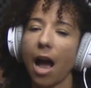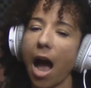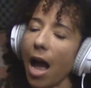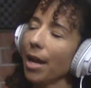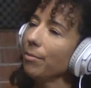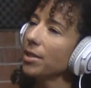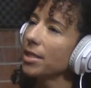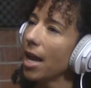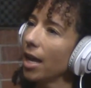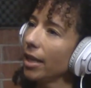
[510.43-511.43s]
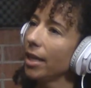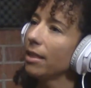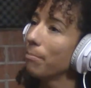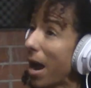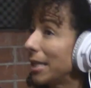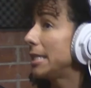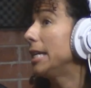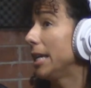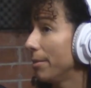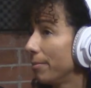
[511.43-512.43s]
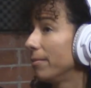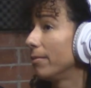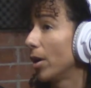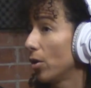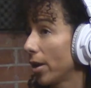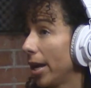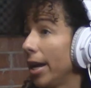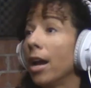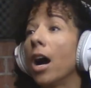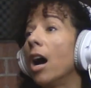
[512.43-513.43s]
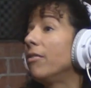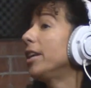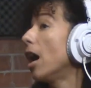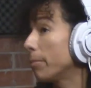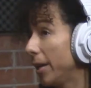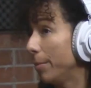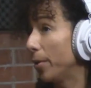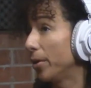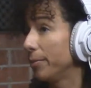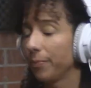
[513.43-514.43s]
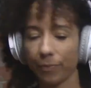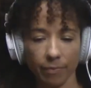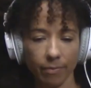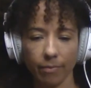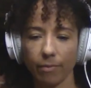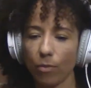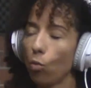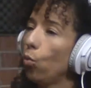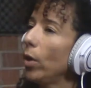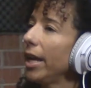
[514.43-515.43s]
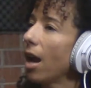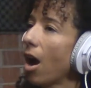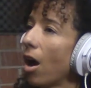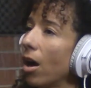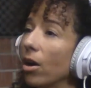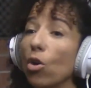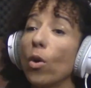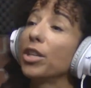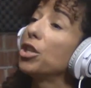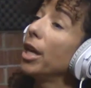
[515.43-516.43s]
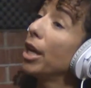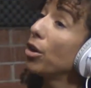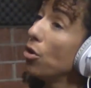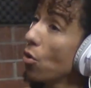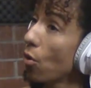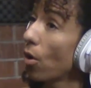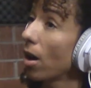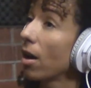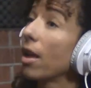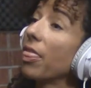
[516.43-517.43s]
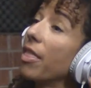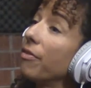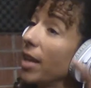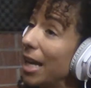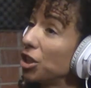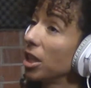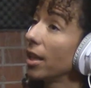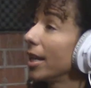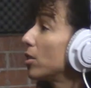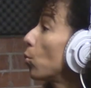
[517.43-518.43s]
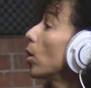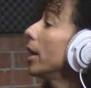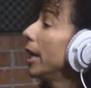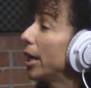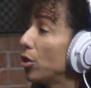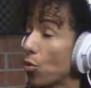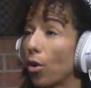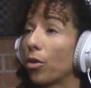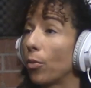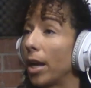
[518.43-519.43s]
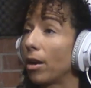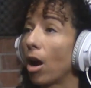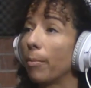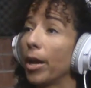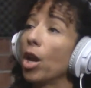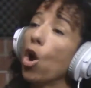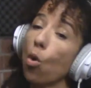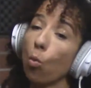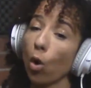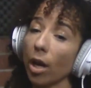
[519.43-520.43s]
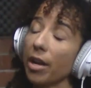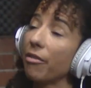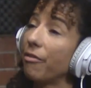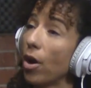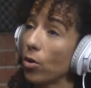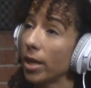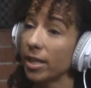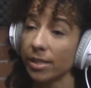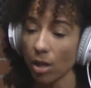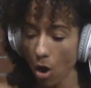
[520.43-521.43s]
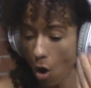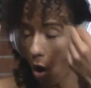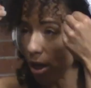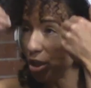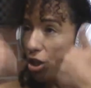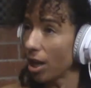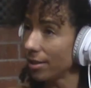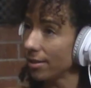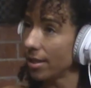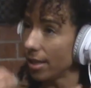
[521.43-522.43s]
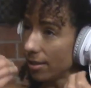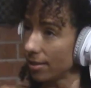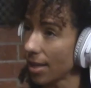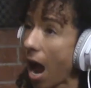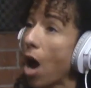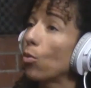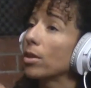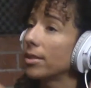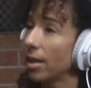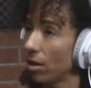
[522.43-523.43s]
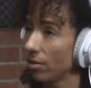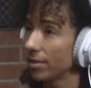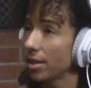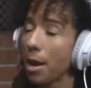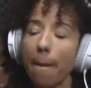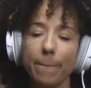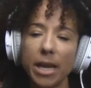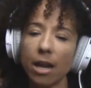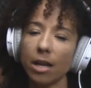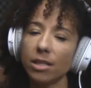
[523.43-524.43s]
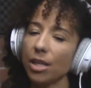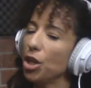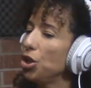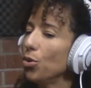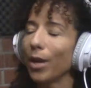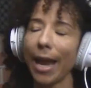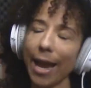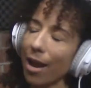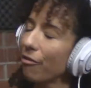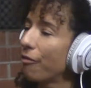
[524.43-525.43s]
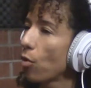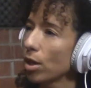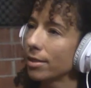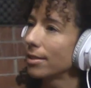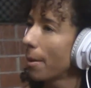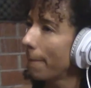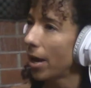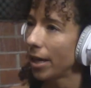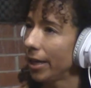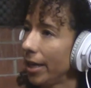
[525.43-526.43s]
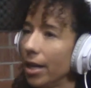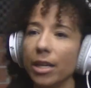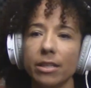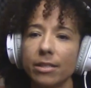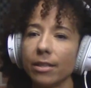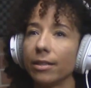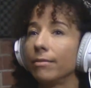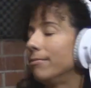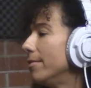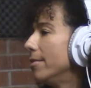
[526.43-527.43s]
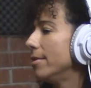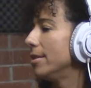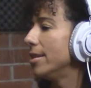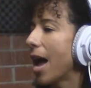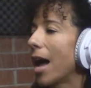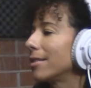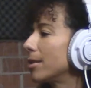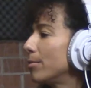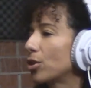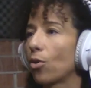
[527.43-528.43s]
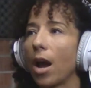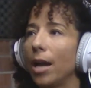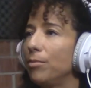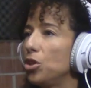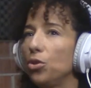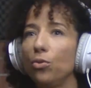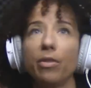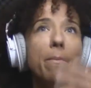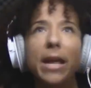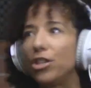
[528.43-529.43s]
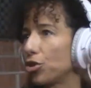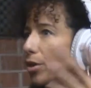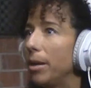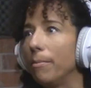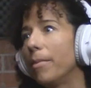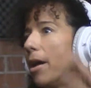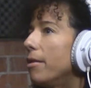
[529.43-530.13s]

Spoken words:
I'm telling my team, of young people, we are going to ignore the flashing lights. We're going to ignore the red carpet. We're going to focus on just this, ourselves, because you can't force somebody to not subscribe to the mainstream